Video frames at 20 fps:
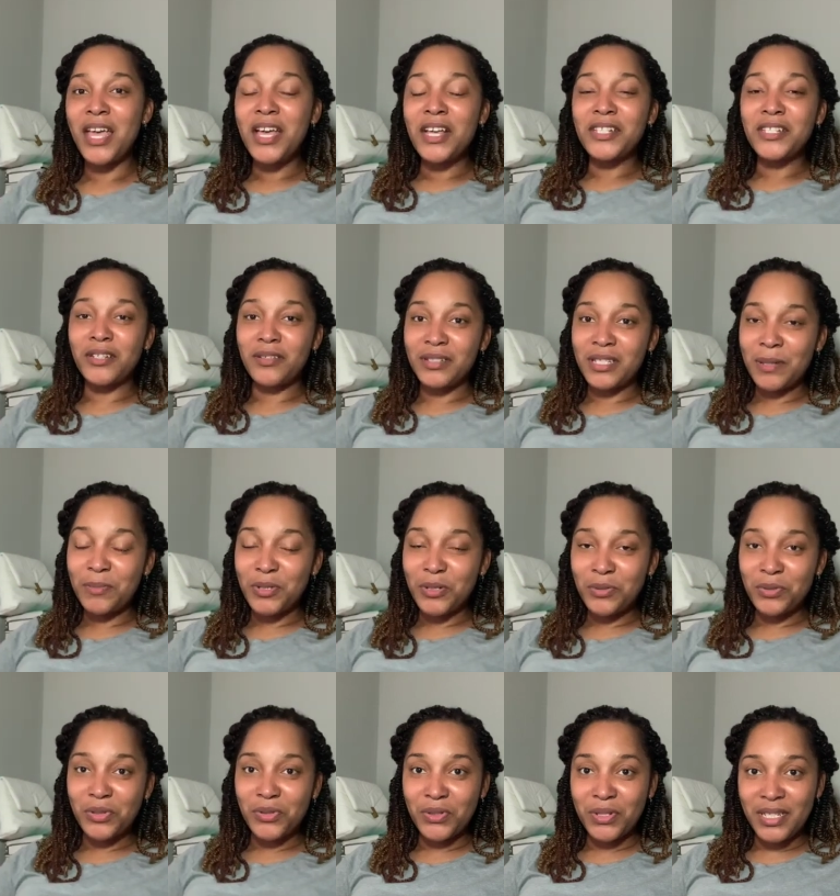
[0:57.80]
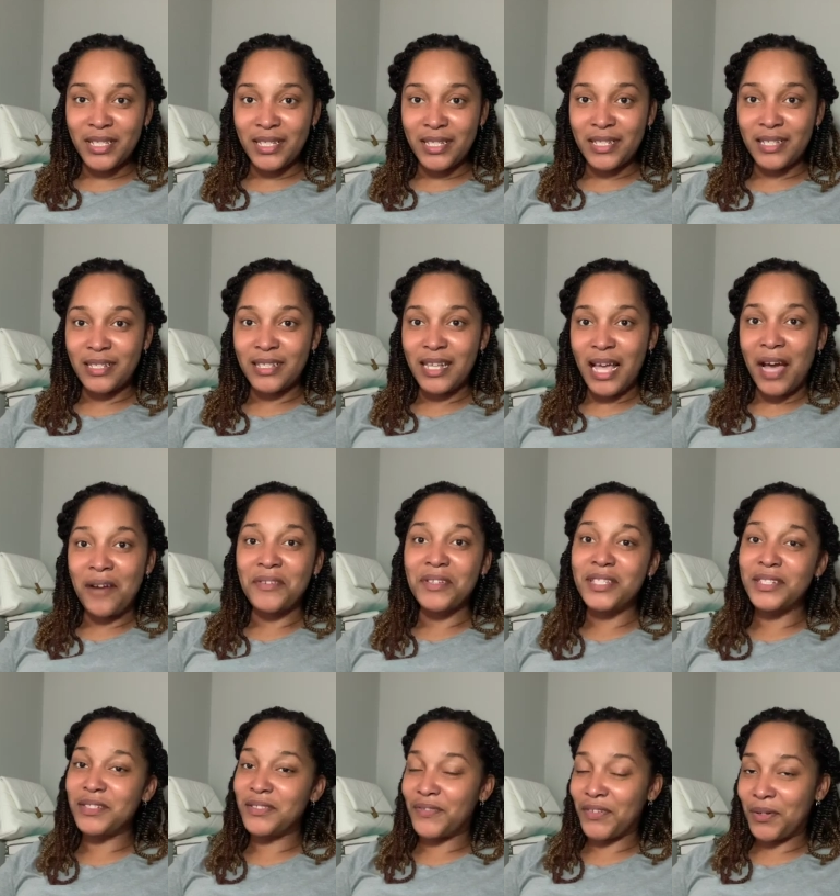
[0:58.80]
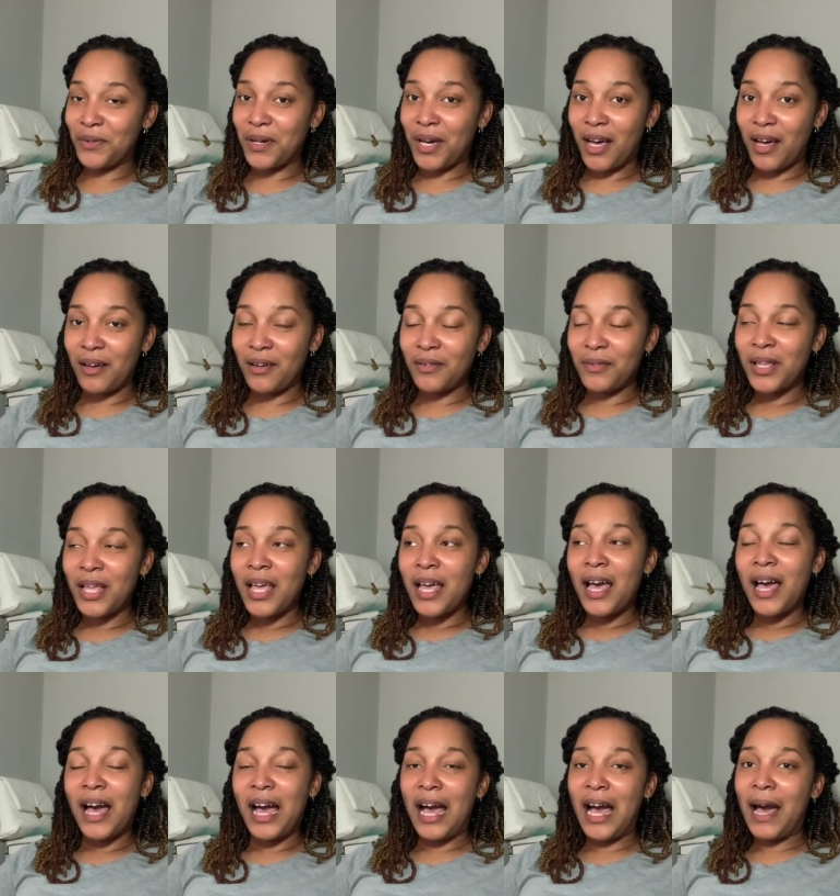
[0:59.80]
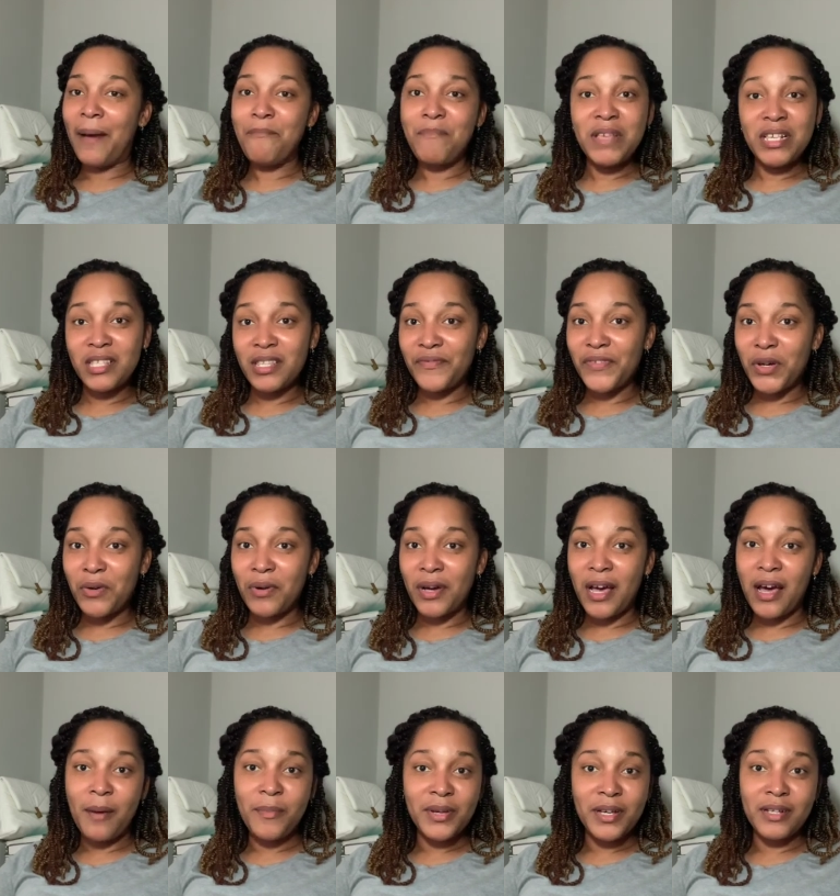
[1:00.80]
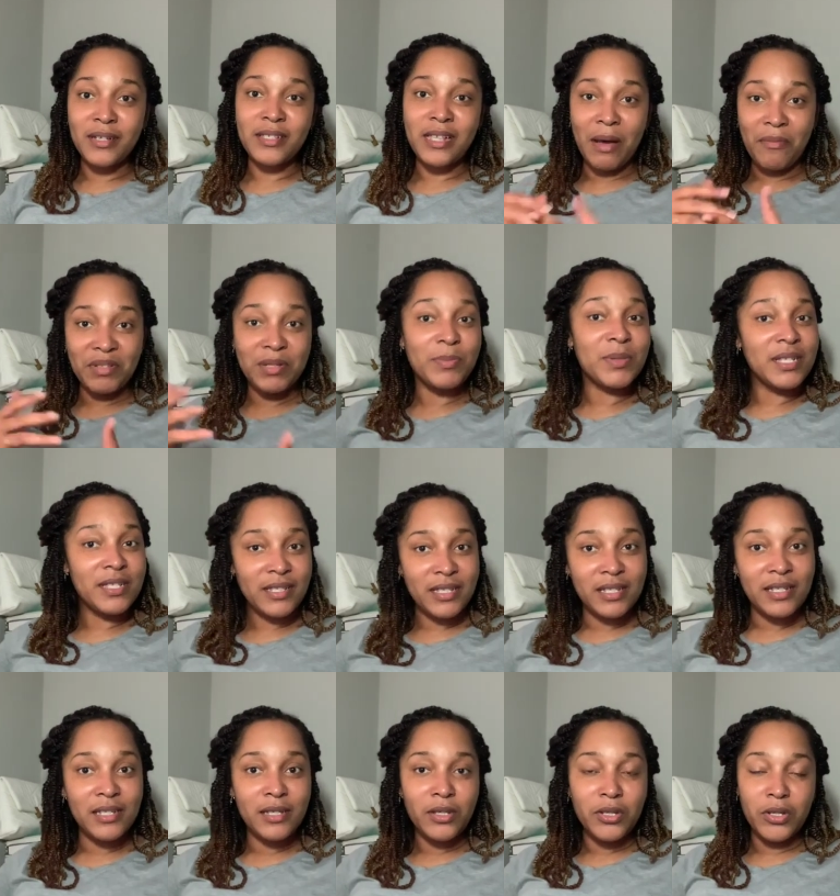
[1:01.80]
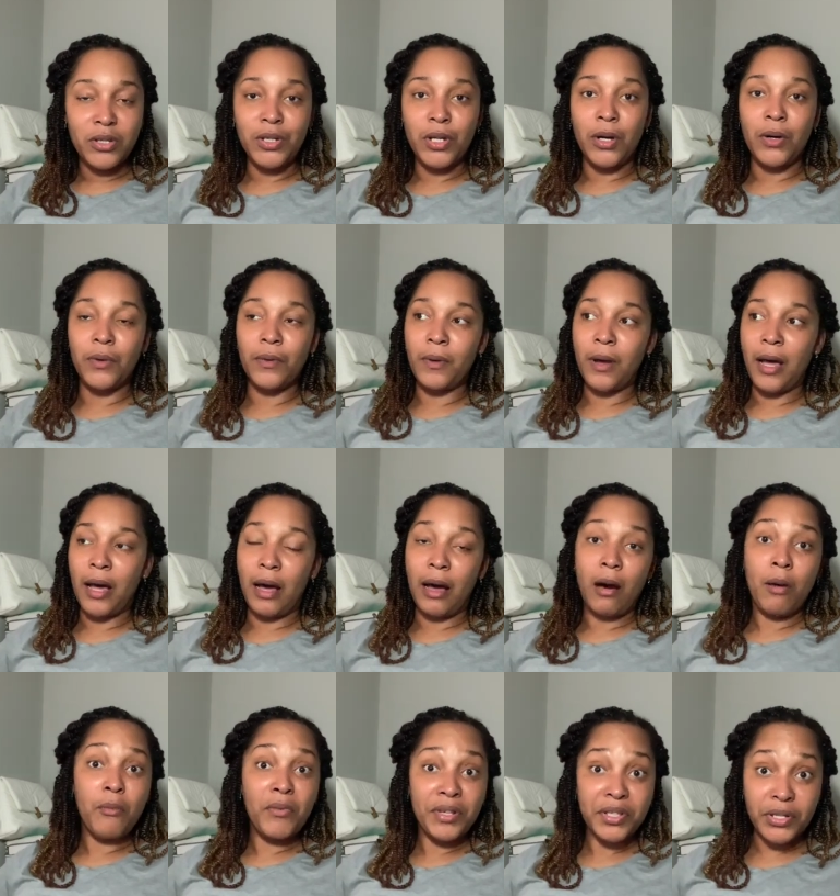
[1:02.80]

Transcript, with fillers: So on September 26th, I received a phone call. I missed the phone call because I was busy, you know, um, with